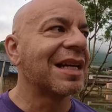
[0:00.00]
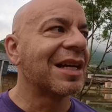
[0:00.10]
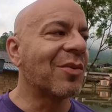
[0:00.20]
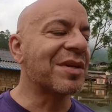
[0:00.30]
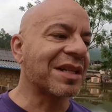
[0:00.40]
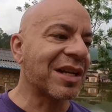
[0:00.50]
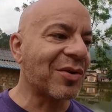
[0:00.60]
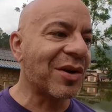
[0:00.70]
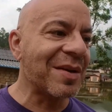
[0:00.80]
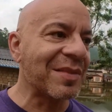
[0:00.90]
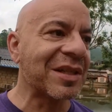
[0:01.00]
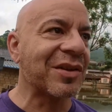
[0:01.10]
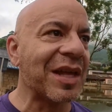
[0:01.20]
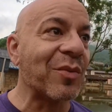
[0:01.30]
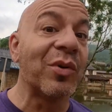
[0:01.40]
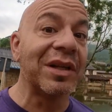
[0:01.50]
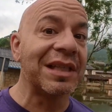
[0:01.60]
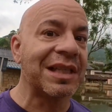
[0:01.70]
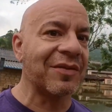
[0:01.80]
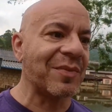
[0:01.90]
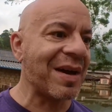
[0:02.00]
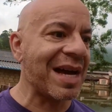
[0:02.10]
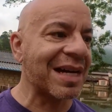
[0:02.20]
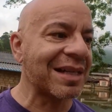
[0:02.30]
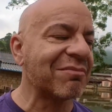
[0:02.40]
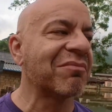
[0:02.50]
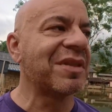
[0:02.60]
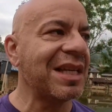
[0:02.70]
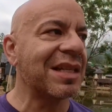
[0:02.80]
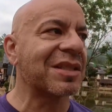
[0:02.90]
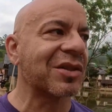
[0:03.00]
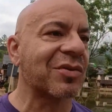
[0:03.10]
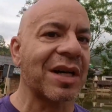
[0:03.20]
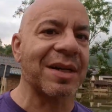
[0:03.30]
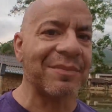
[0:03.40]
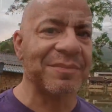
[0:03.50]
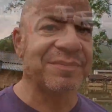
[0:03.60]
It wasn't a crime until they wouldn't give it back. Then it's a crime.